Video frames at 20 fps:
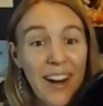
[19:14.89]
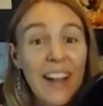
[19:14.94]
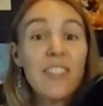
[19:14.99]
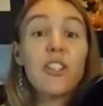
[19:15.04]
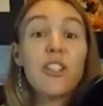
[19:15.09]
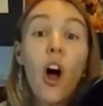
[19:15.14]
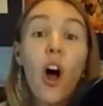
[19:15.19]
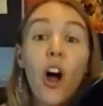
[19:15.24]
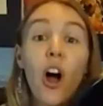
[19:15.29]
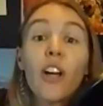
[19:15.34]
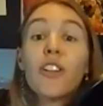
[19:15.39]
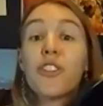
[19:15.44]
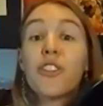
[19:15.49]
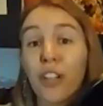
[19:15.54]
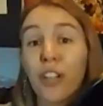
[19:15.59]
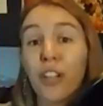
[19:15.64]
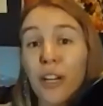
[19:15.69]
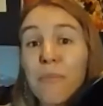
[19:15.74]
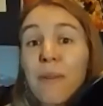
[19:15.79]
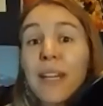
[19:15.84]
As long as
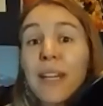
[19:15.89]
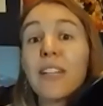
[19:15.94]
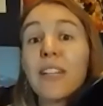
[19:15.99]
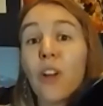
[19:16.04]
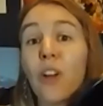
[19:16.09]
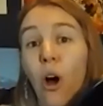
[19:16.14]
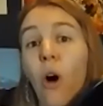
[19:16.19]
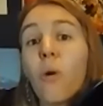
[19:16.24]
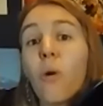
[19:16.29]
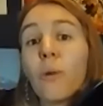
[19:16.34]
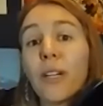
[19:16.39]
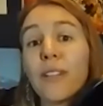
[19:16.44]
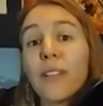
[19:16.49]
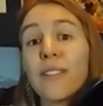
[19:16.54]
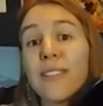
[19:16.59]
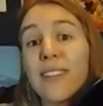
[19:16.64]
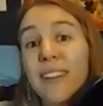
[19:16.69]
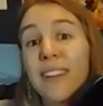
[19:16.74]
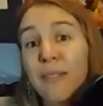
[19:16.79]
you're committed to always